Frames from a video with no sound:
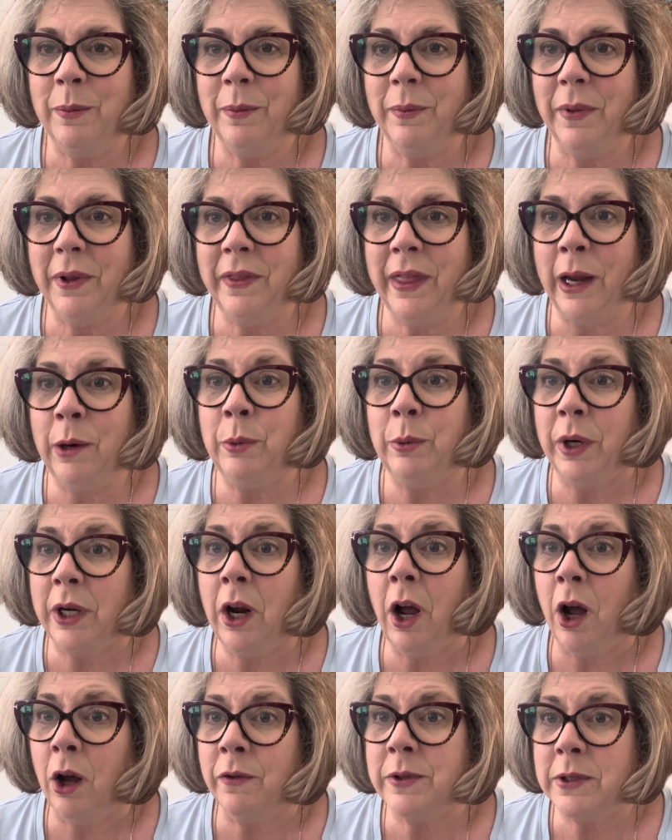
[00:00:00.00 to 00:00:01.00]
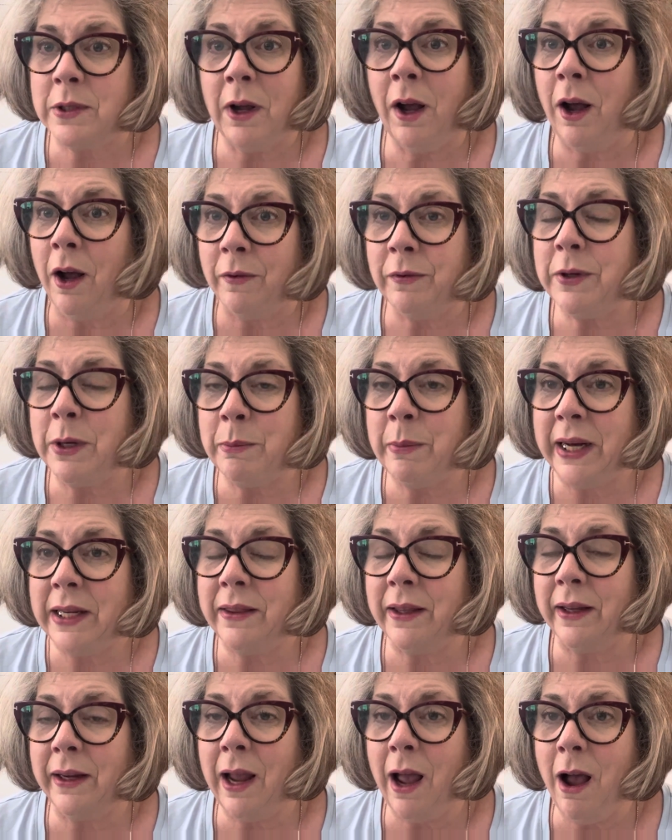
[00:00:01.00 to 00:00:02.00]
they would often make
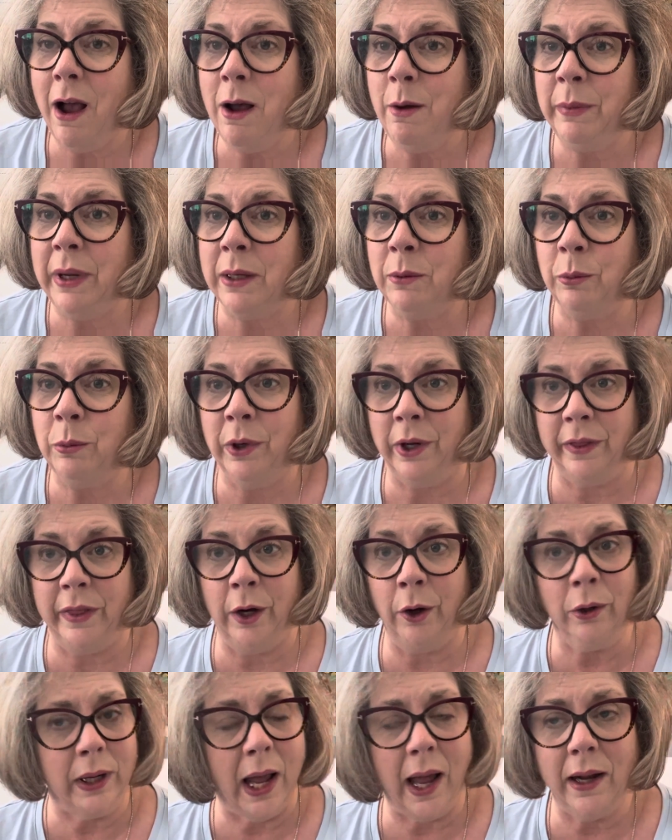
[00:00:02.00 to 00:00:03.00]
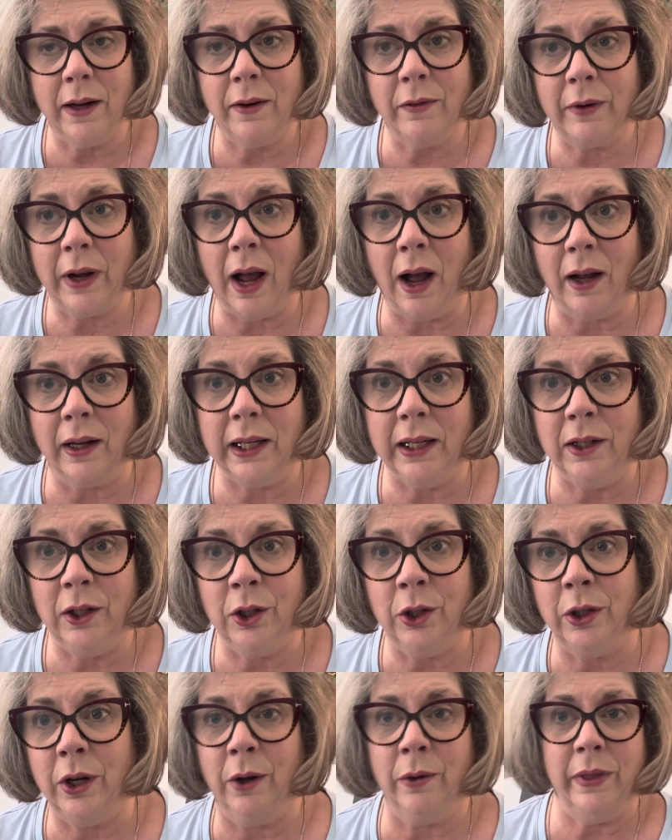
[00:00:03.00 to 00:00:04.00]
the comment, well, they're kind of
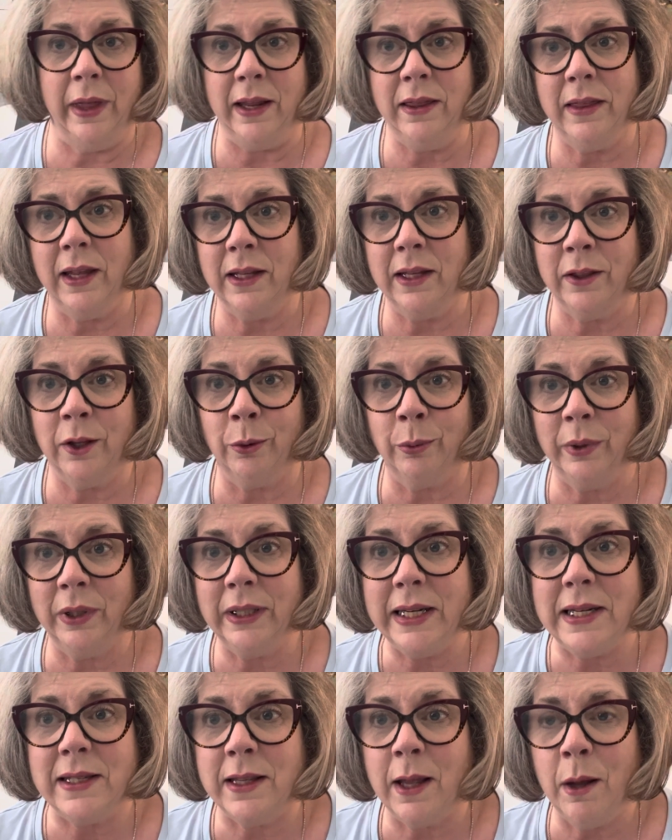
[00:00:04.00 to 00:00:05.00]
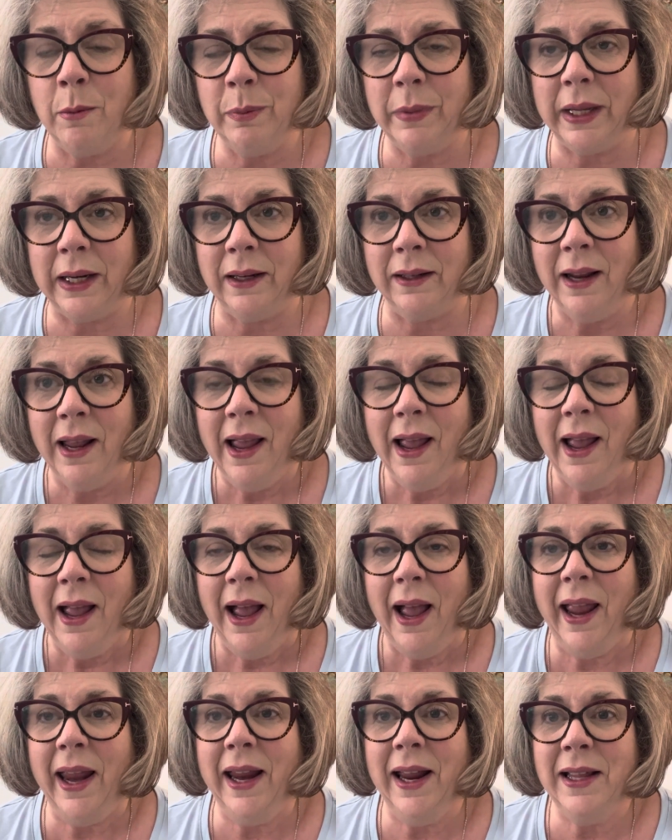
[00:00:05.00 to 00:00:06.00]
cocky, they think they're really something.
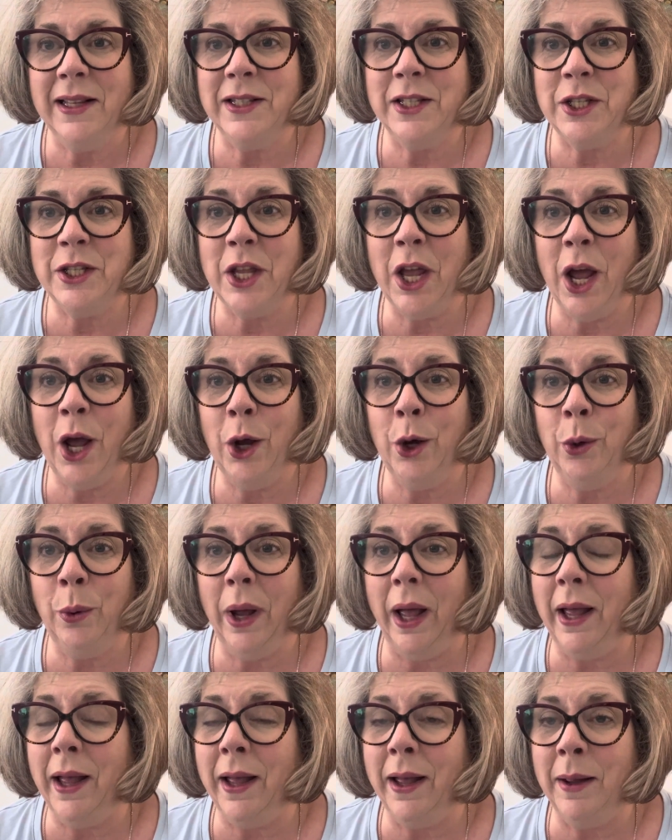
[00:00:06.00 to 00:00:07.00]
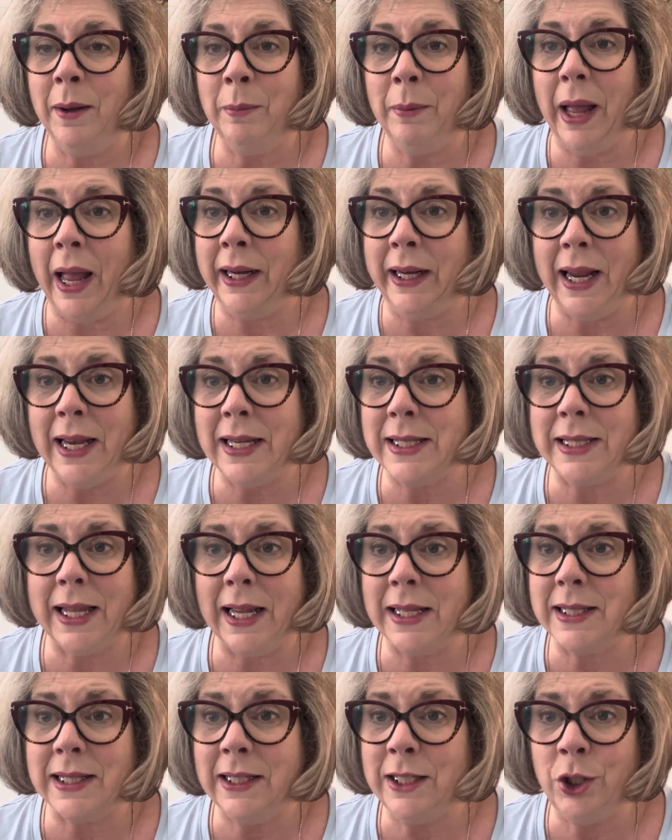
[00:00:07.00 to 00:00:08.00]
And so I guess
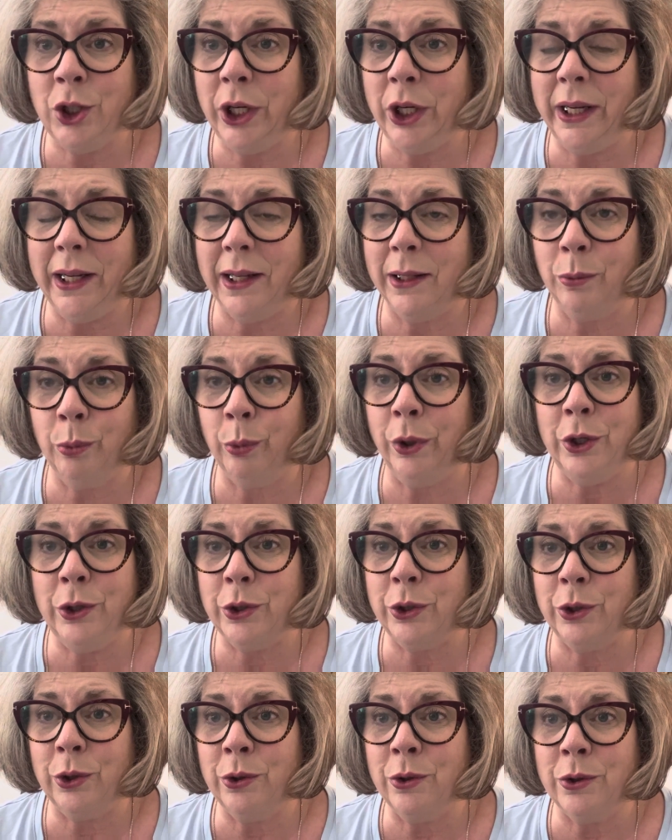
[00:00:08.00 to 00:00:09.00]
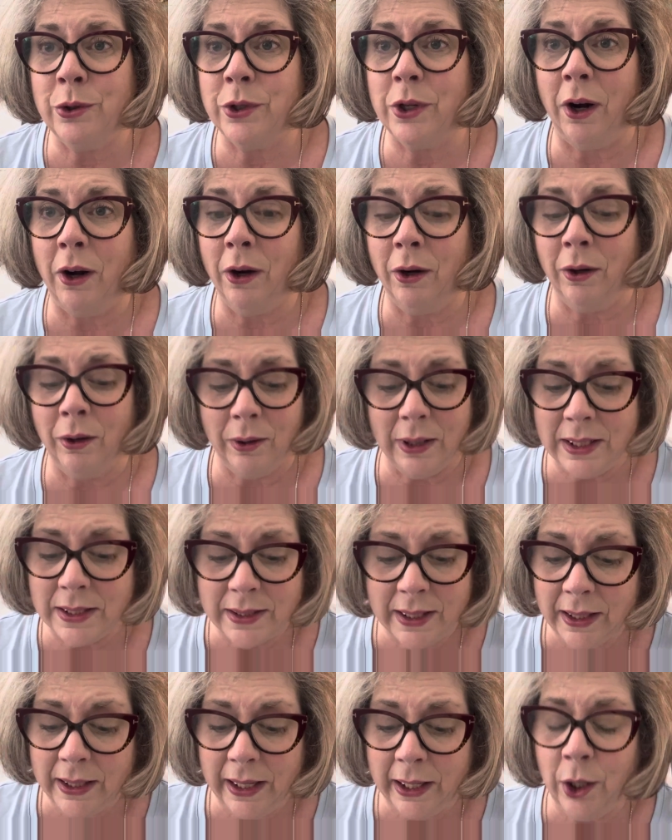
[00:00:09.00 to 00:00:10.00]
that's legit. Roosters are, it
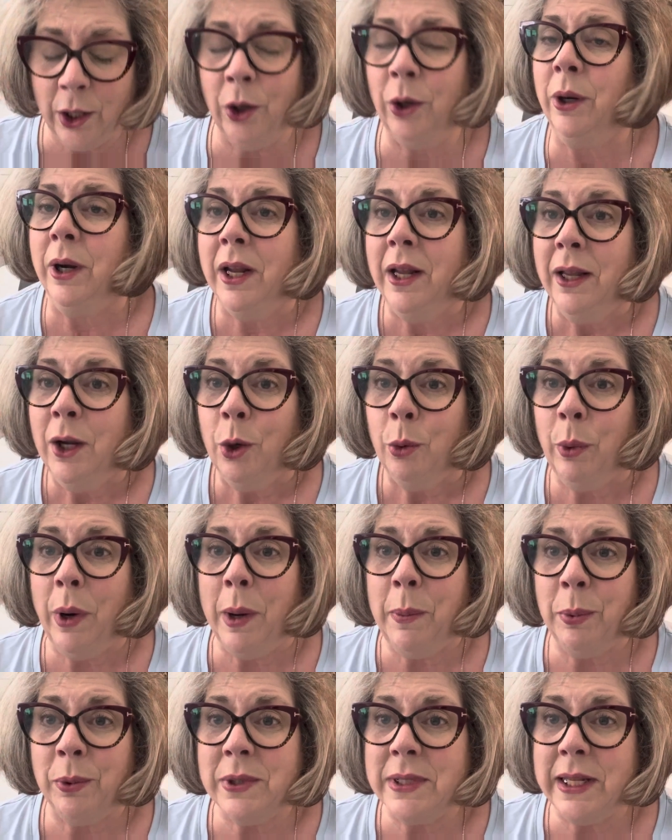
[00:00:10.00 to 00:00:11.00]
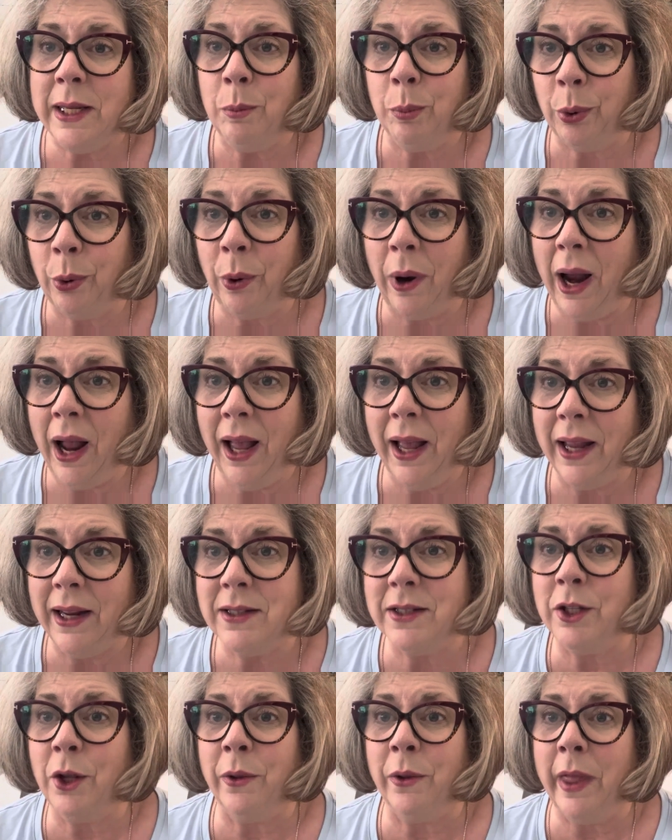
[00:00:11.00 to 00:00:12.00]
said here, represent pride.
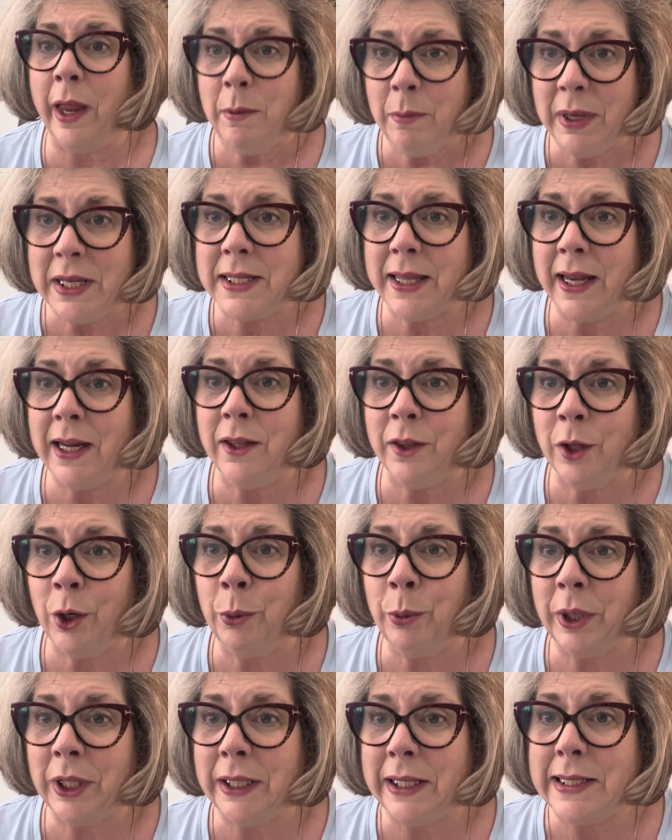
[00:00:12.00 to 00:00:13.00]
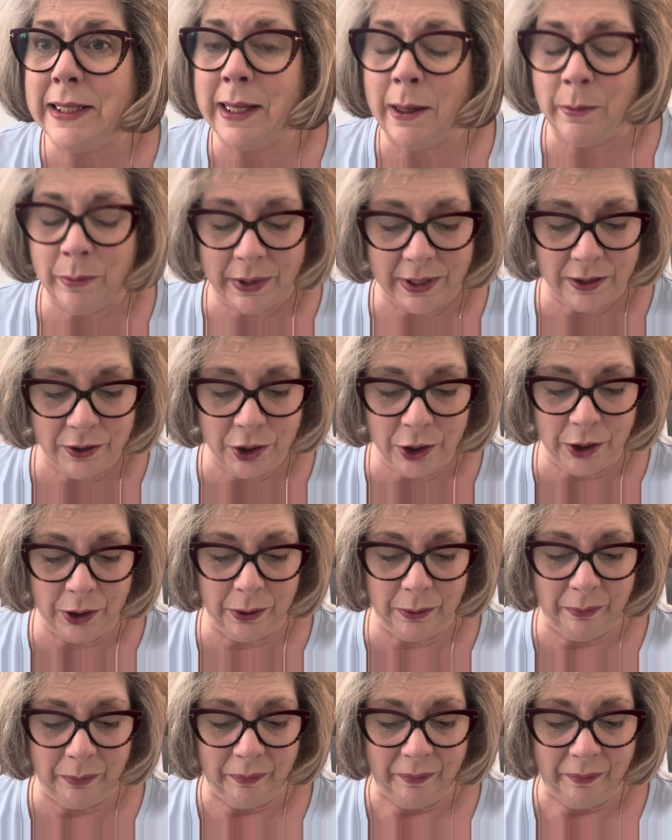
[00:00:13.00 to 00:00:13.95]
So they must think they're really something too.